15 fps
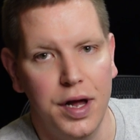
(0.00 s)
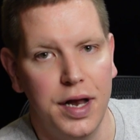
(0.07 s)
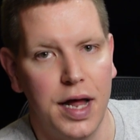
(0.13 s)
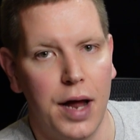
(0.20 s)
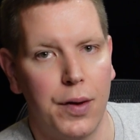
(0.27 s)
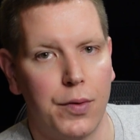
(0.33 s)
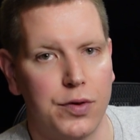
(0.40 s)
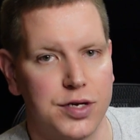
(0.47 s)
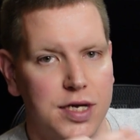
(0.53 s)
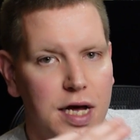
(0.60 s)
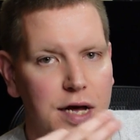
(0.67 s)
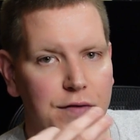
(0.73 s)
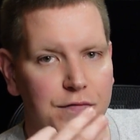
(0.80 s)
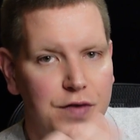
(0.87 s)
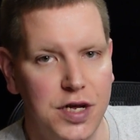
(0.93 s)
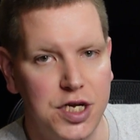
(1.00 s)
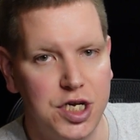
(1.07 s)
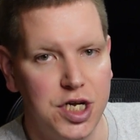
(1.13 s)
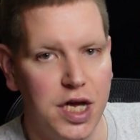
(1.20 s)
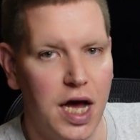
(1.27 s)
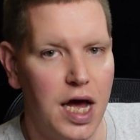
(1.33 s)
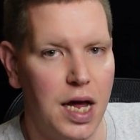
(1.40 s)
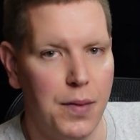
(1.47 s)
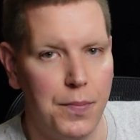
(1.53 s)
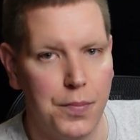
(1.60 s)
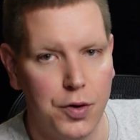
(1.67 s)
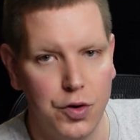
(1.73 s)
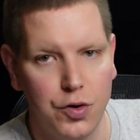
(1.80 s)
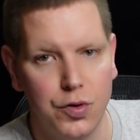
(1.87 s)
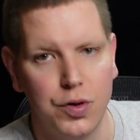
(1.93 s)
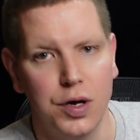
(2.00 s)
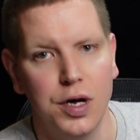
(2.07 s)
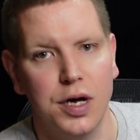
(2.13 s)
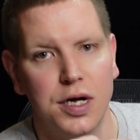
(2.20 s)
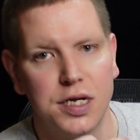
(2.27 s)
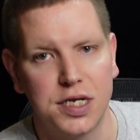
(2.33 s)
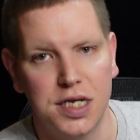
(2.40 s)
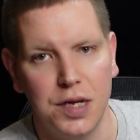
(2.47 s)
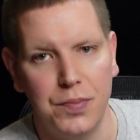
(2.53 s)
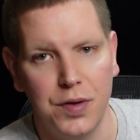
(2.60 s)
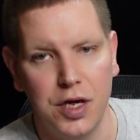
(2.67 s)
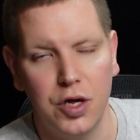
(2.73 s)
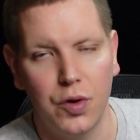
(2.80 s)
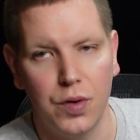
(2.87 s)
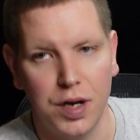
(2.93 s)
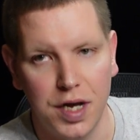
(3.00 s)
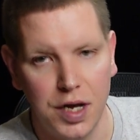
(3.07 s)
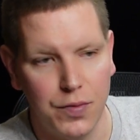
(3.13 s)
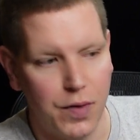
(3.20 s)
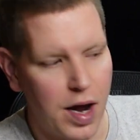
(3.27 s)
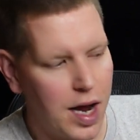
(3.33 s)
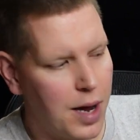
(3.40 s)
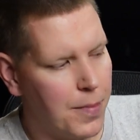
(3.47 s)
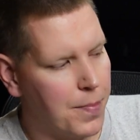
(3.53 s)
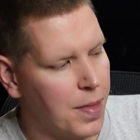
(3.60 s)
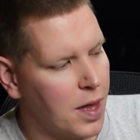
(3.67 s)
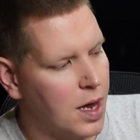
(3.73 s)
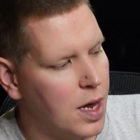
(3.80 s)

that will say VGA, boot, CPU, and DRAM.